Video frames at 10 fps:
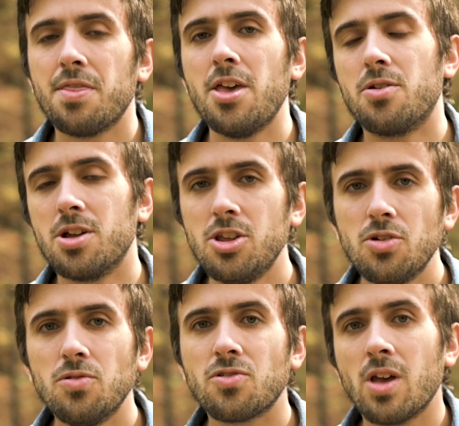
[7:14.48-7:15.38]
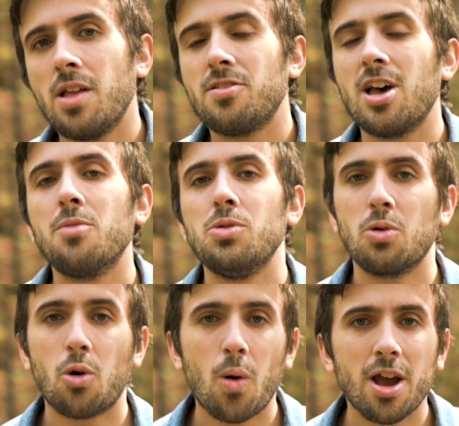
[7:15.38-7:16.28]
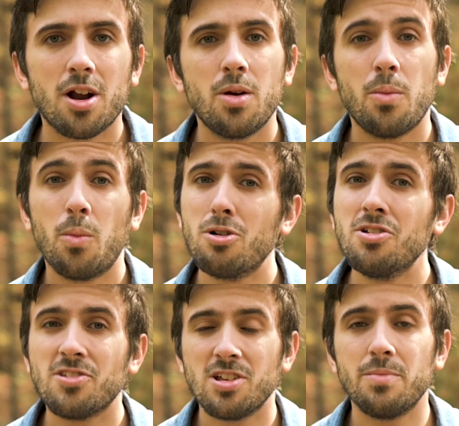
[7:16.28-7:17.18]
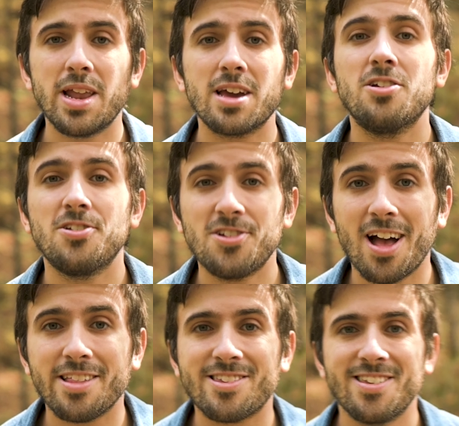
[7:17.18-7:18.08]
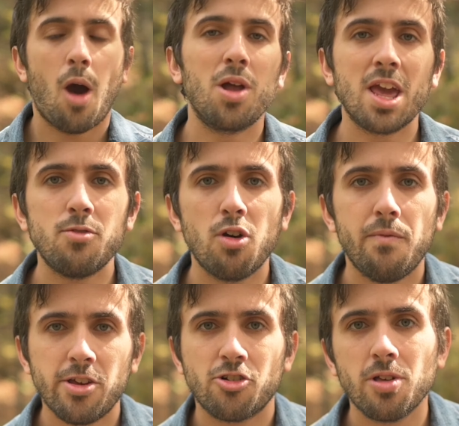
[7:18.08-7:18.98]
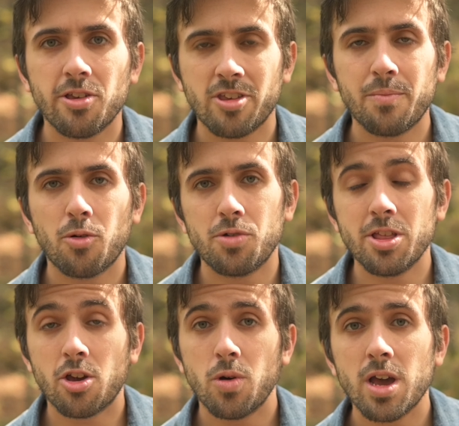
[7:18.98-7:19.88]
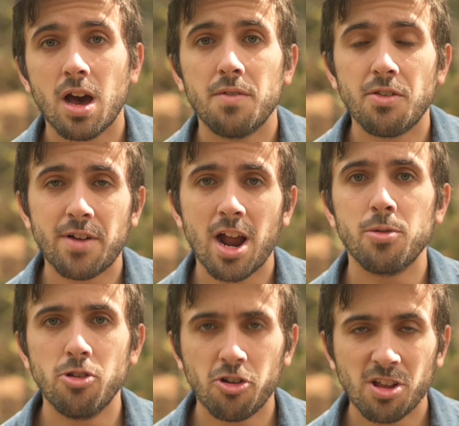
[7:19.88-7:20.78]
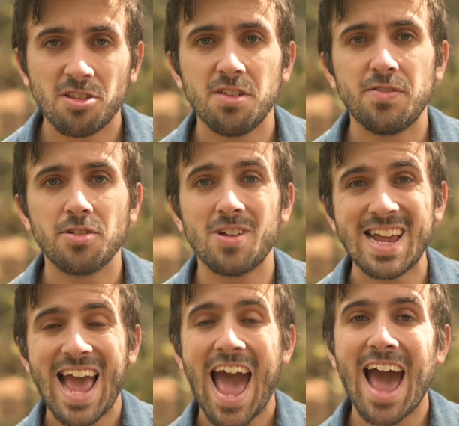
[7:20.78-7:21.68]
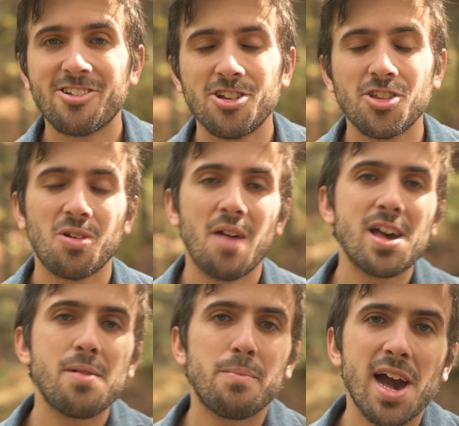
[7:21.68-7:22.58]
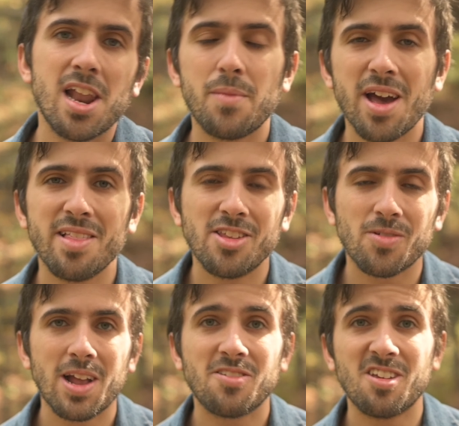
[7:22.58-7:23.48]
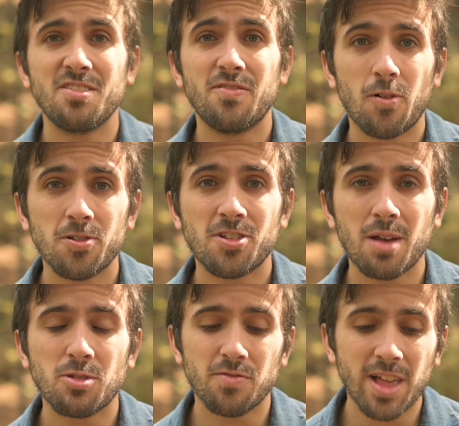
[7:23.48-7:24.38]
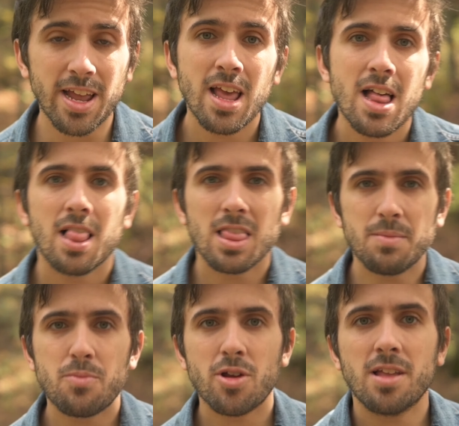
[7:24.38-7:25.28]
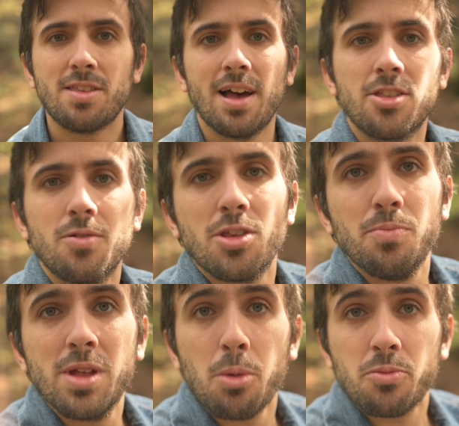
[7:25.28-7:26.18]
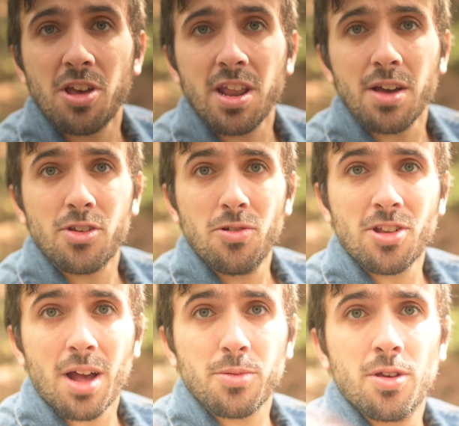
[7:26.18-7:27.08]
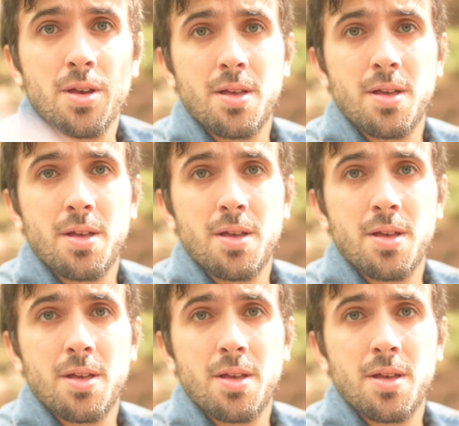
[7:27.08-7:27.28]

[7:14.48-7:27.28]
that you can use to help you acquire more cinematic shots. I want to give you a visual example really quick of the variable neutral density filter in action. So I've got mine on my lens right now set to 4 stops of light. Let me bring it down to its minimum setting of 2 stops.